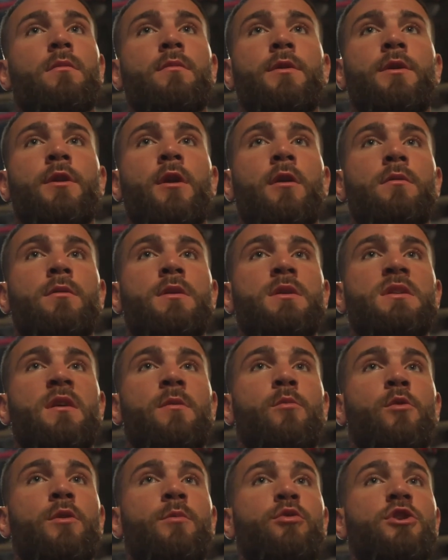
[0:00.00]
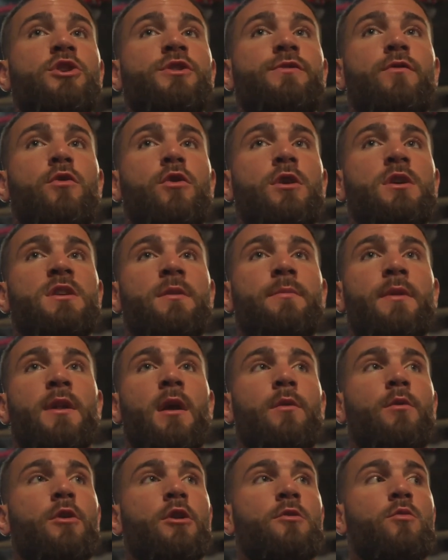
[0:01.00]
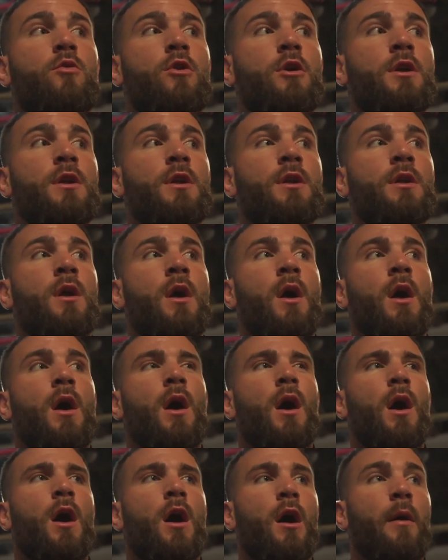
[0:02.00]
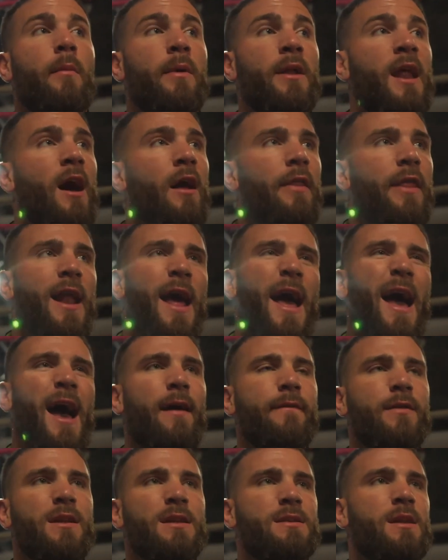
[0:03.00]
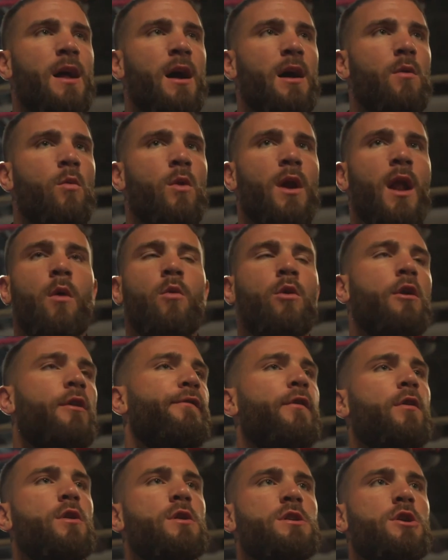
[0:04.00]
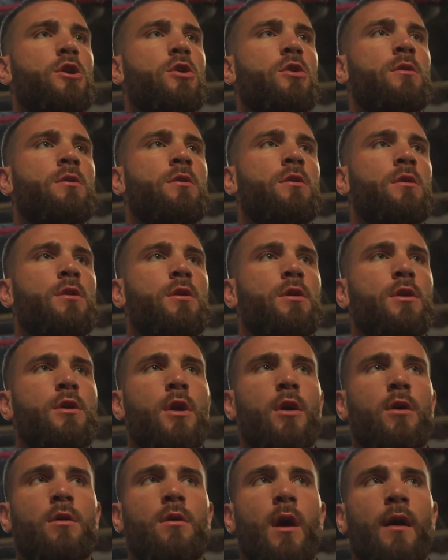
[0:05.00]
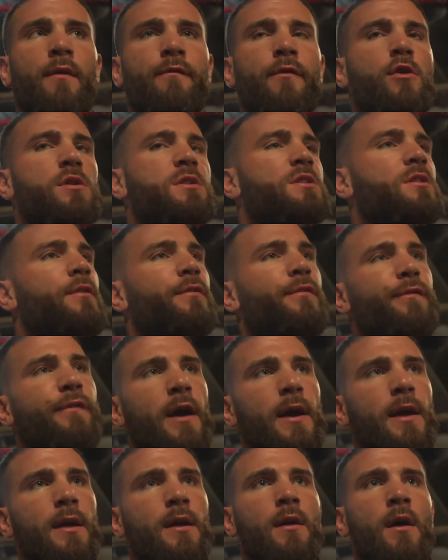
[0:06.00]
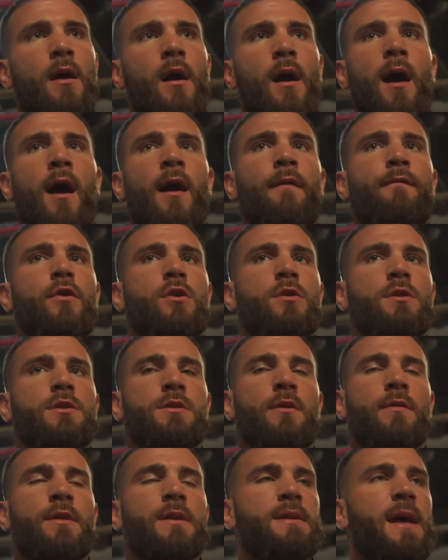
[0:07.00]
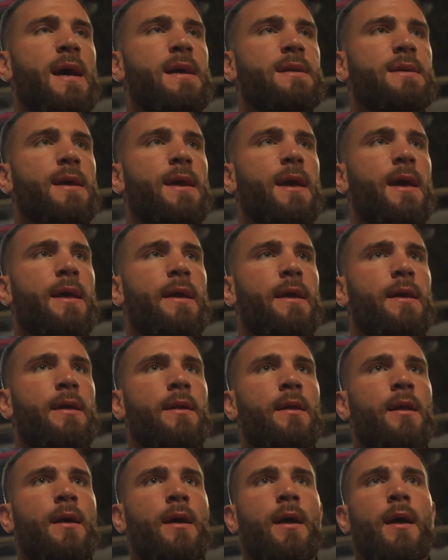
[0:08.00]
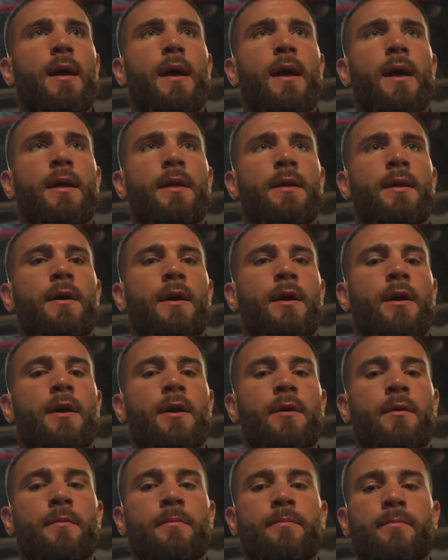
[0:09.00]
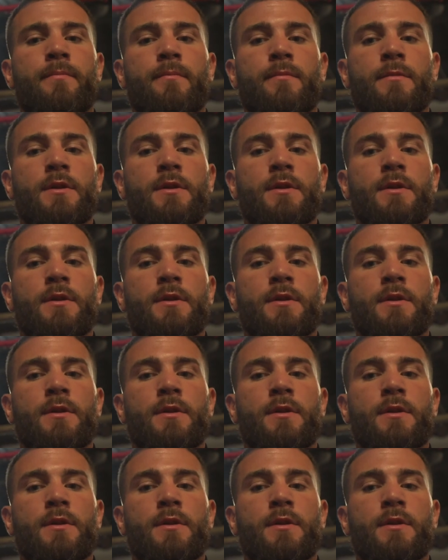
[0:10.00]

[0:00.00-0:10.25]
you know, it's something we pushed for, something I really wanted. Uh, but now that I have it, it's not what I want to focus on. You know, I'm focused on the fight. I'm focused on the task at hand, and um,